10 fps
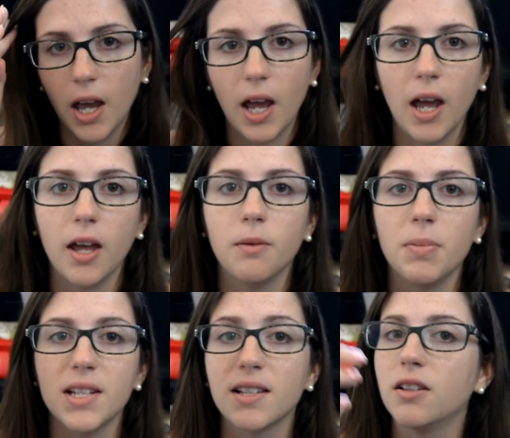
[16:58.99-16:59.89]
And
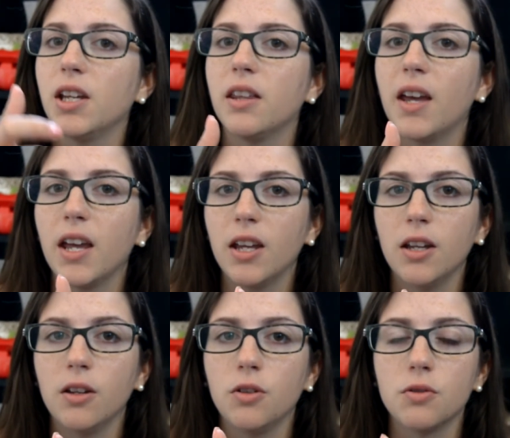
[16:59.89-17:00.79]
basically
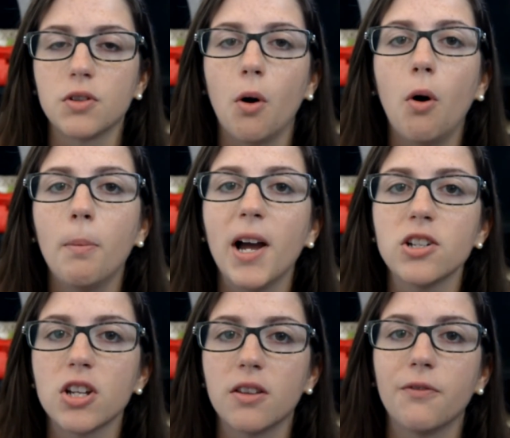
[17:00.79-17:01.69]
they use a hole
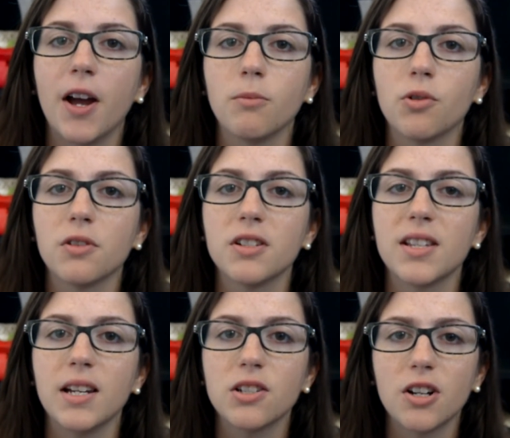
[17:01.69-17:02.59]
punch at the Fine Motor
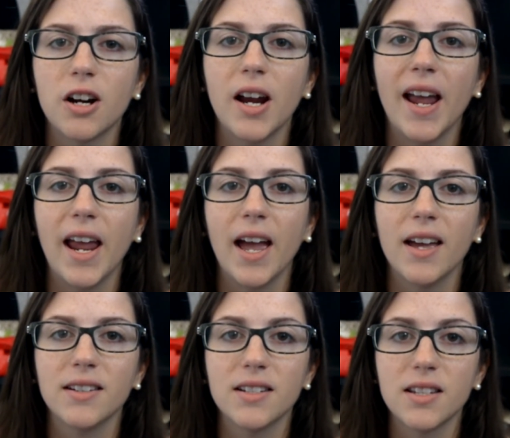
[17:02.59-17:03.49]
Center,
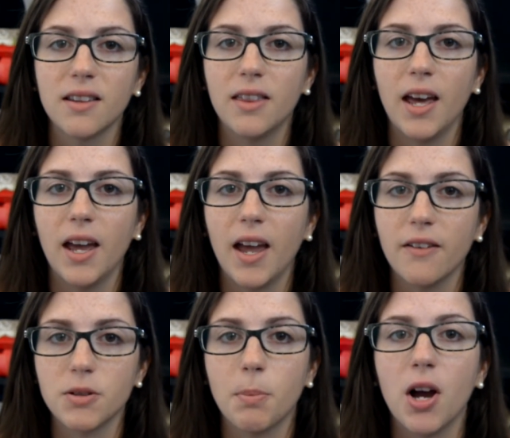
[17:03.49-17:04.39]
and they
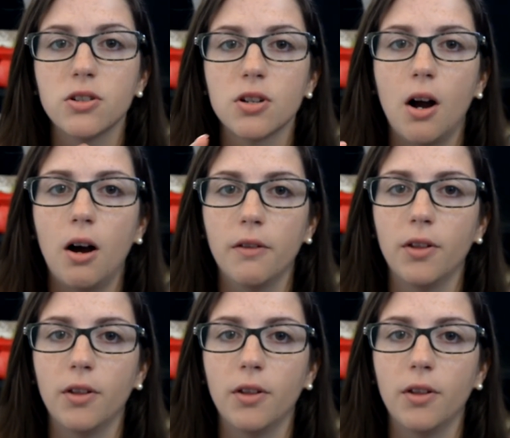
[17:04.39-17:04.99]
have to punch all